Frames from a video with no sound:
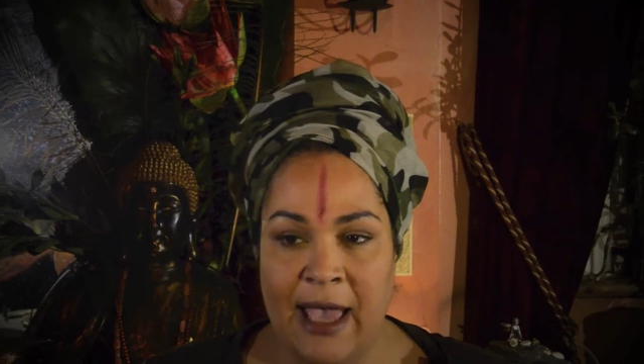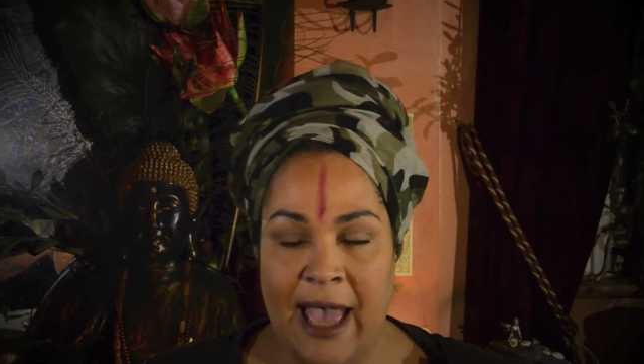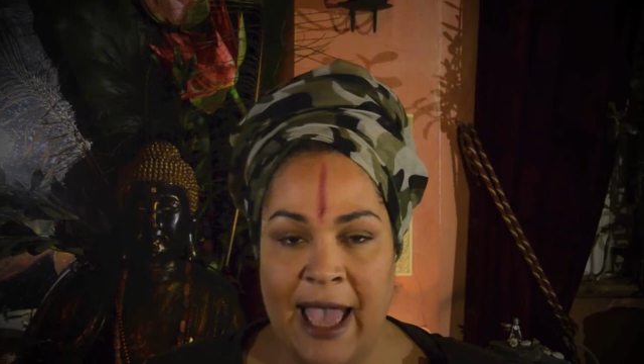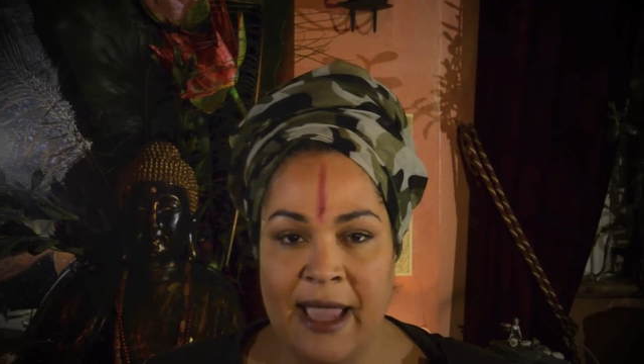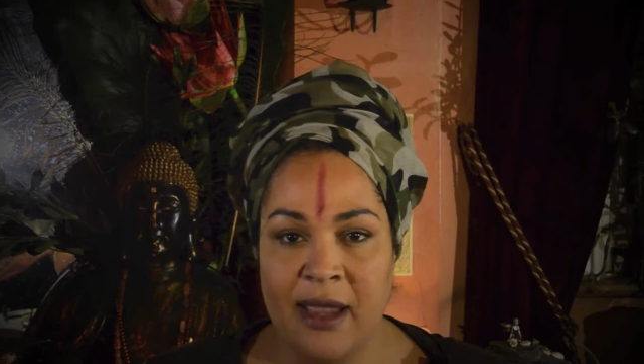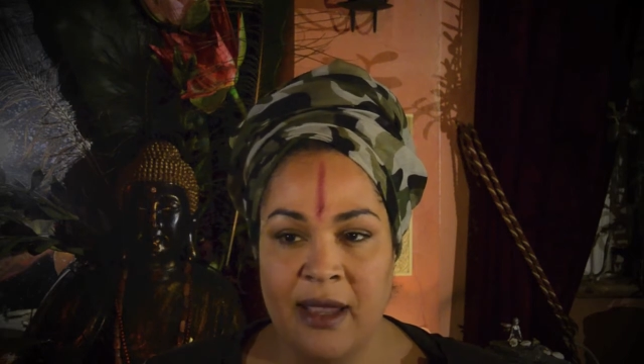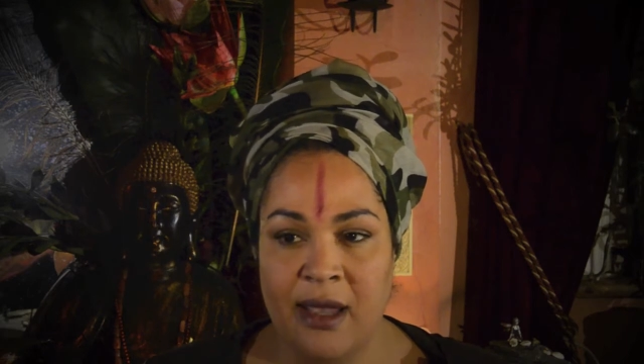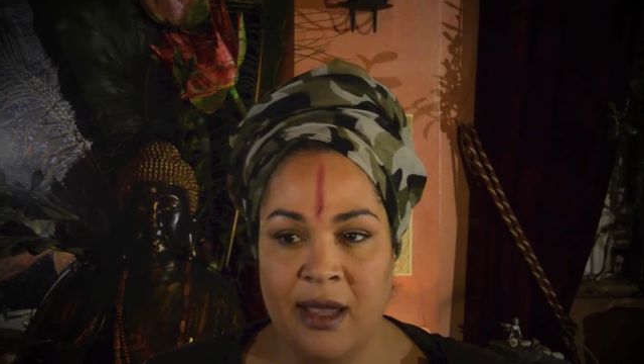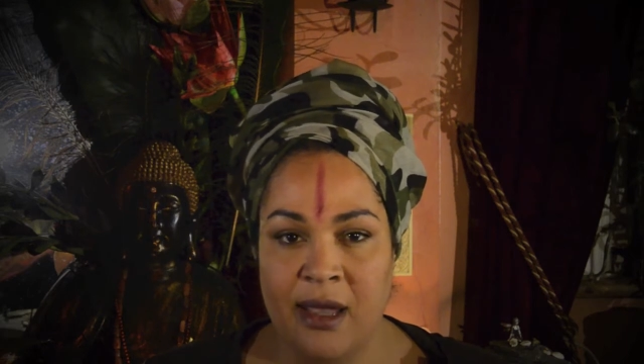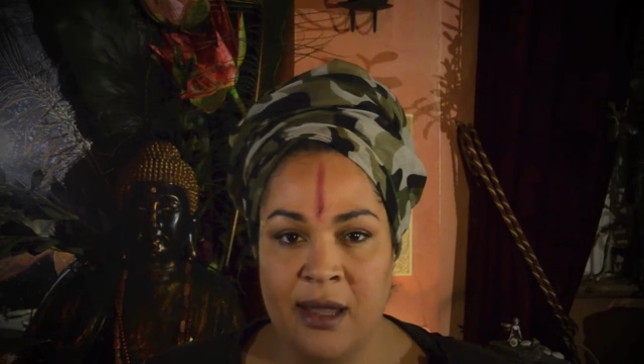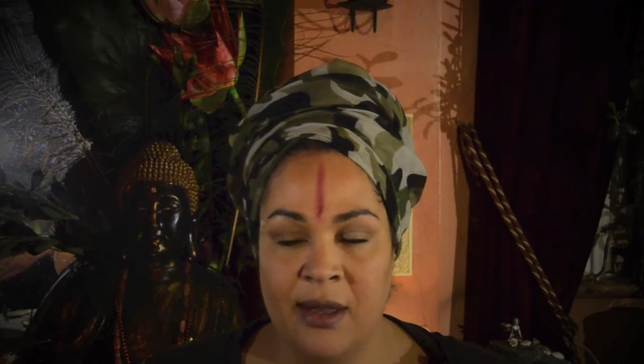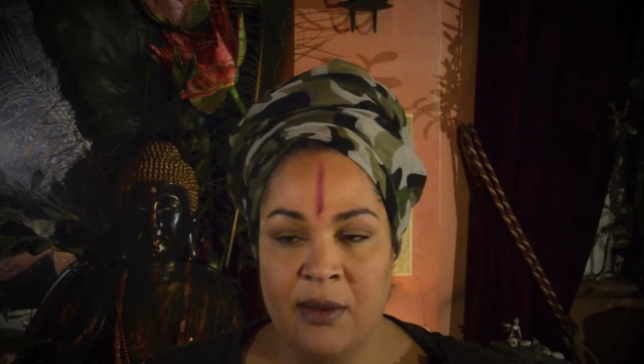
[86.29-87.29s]
anger,
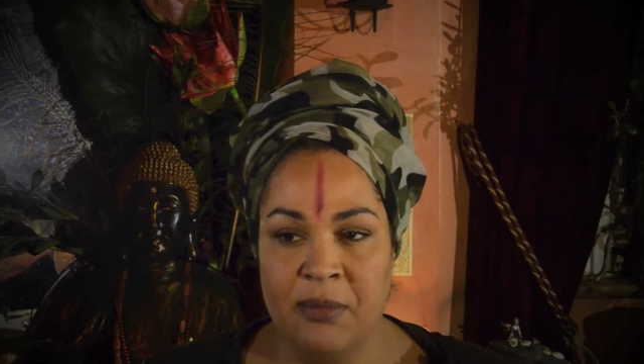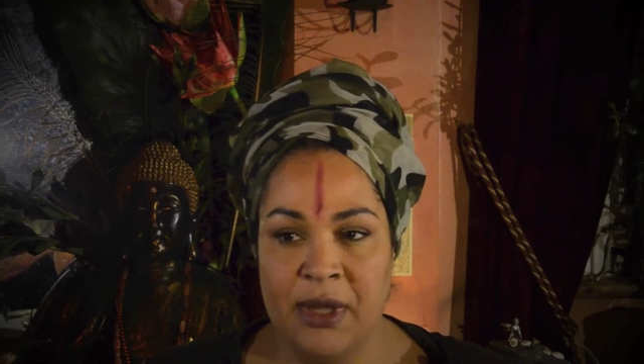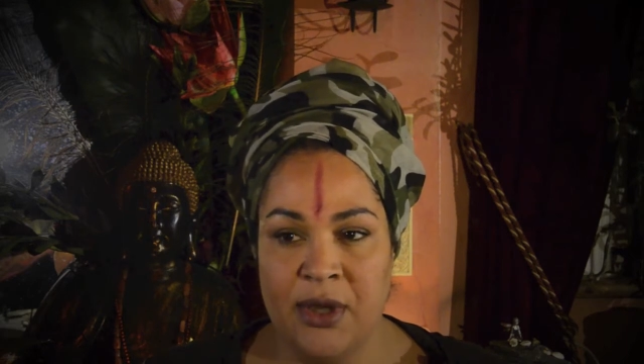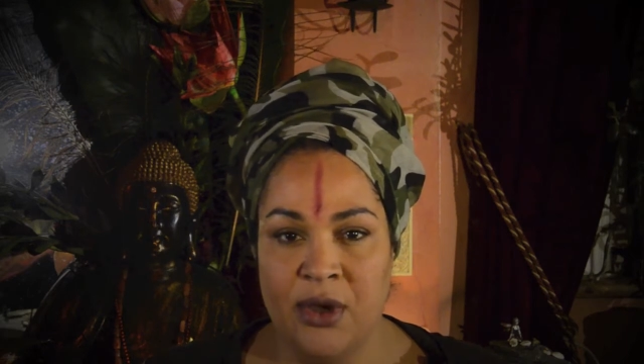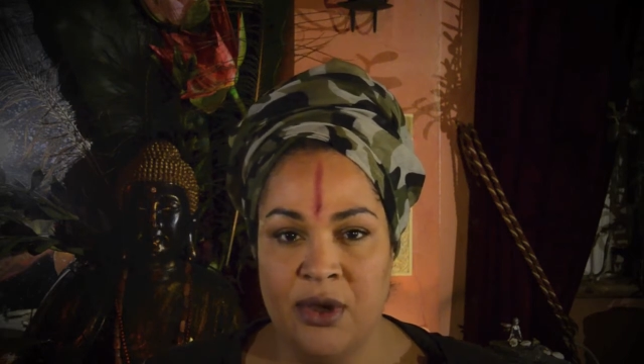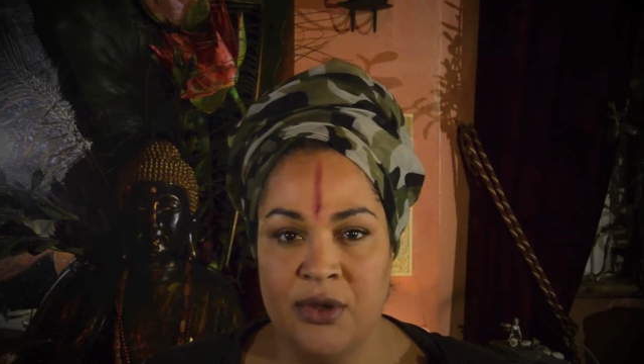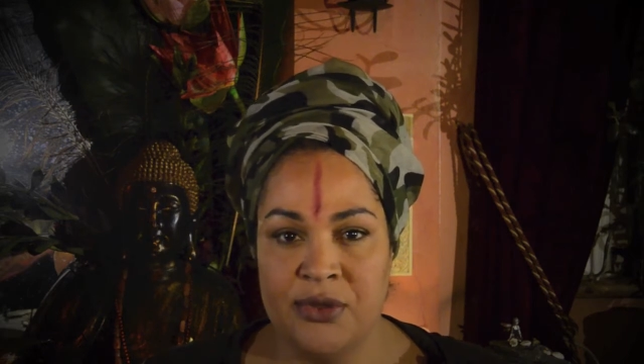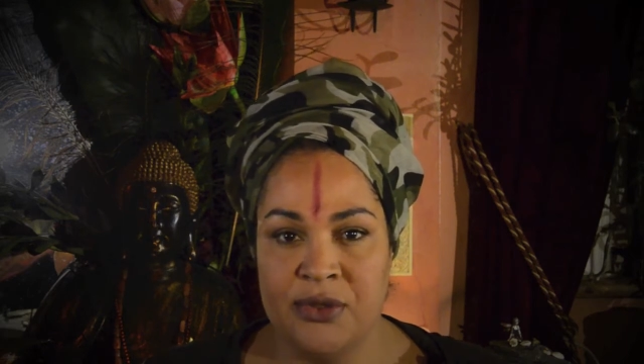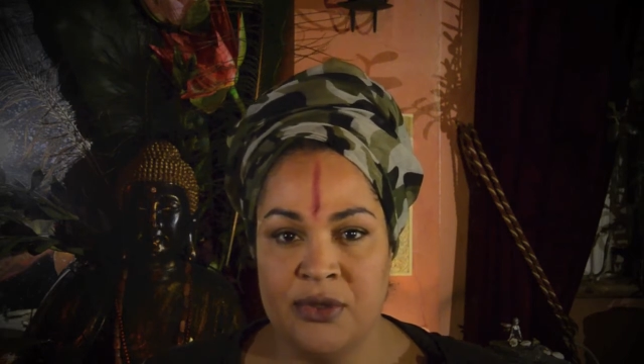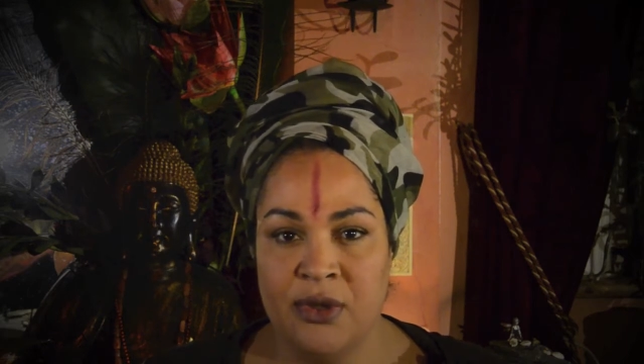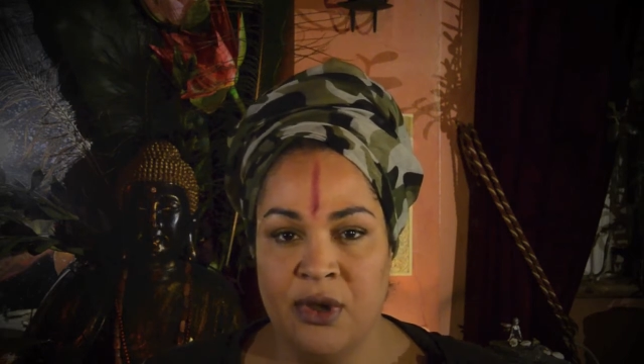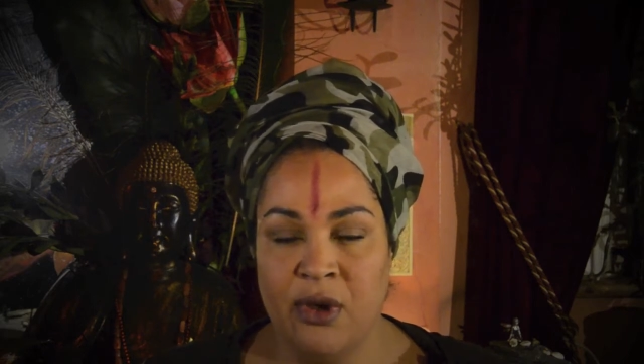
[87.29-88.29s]

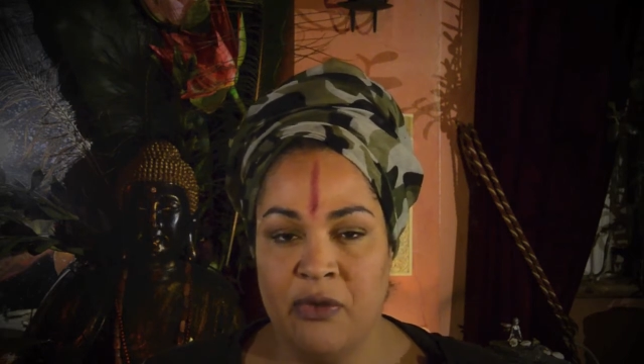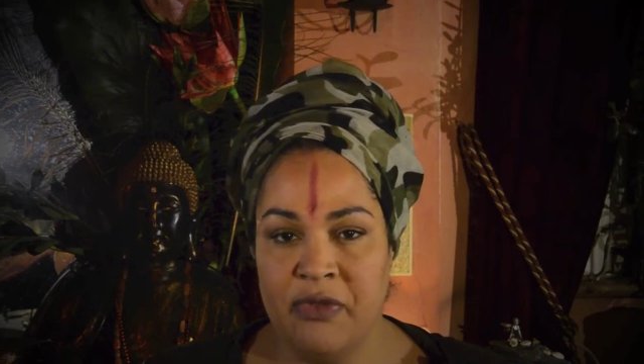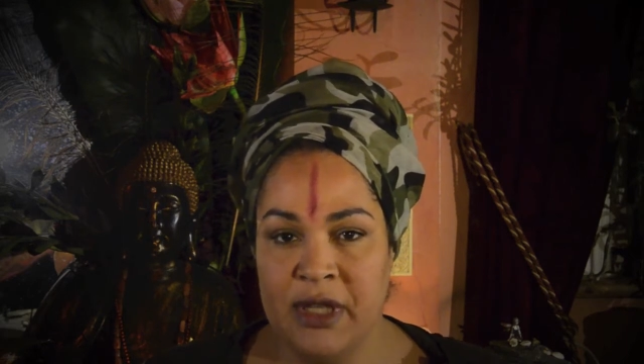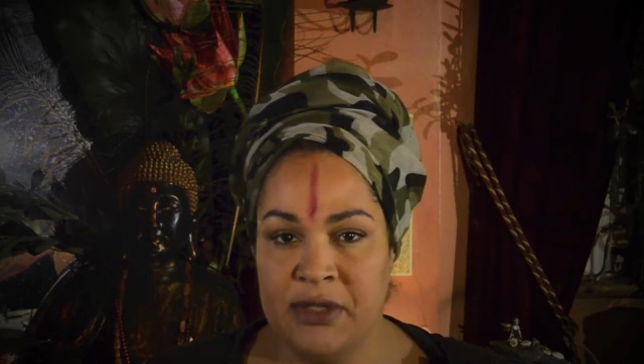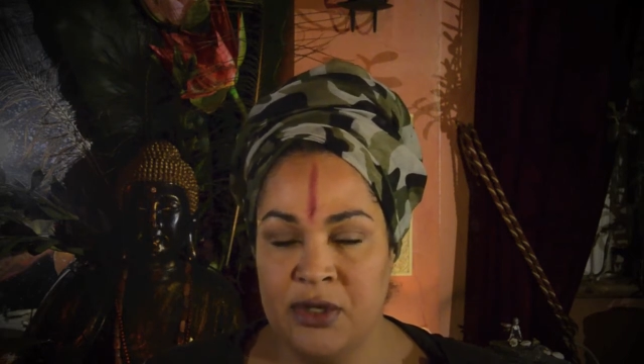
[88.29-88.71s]
because of these